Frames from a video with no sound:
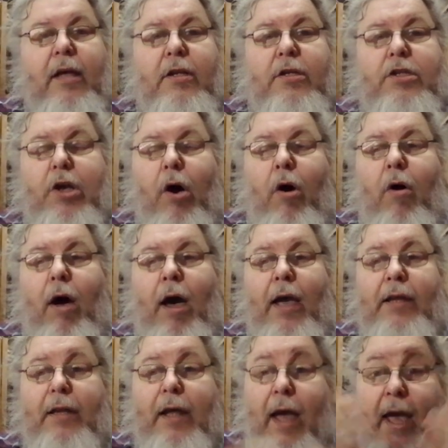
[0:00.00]
So
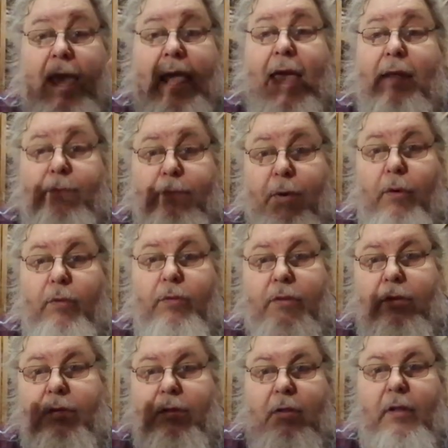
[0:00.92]
I, I had
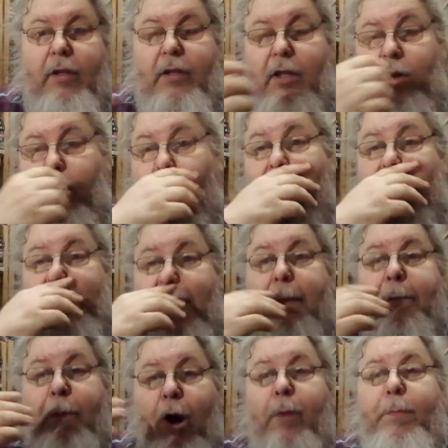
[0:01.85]
both, you know, I,
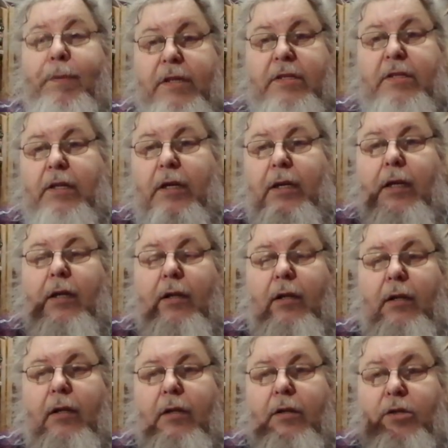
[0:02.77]
I purposely
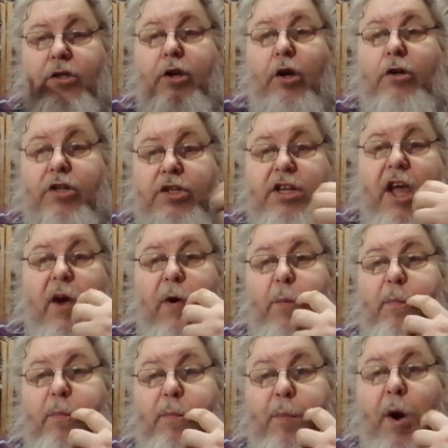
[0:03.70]
searched
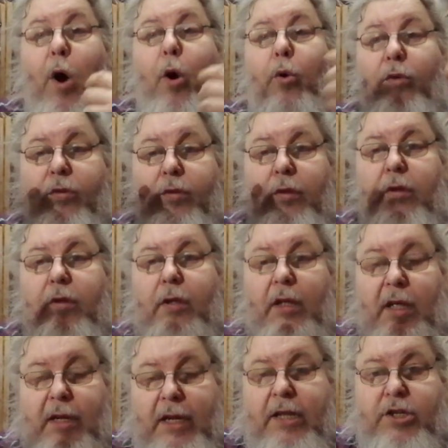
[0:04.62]
out both
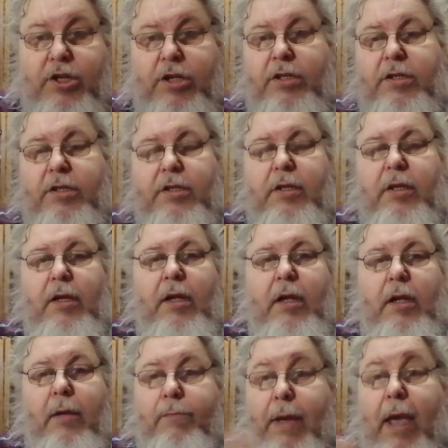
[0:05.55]
editions,
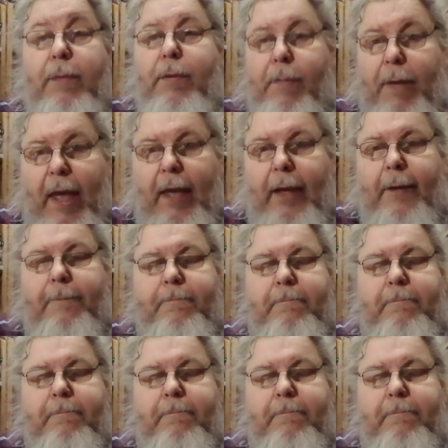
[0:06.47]
paperback.